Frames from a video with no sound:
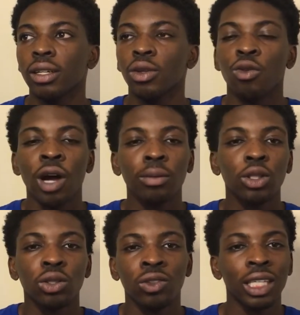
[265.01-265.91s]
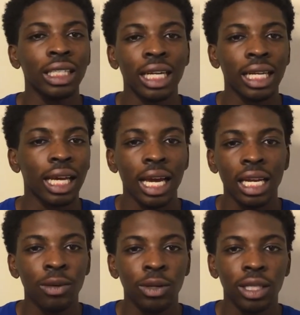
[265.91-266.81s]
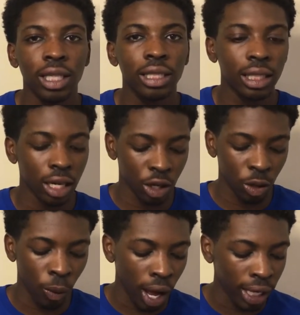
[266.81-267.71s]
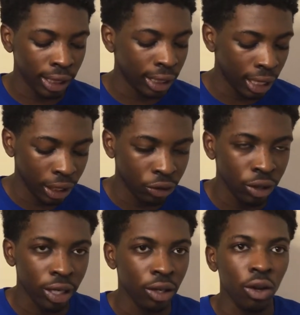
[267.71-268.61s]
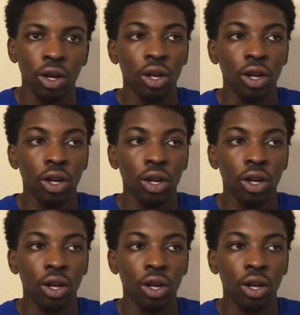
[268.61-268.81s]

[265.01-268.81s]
the Raptors really didn't get anyone. They just got Kawhi and Danny Green.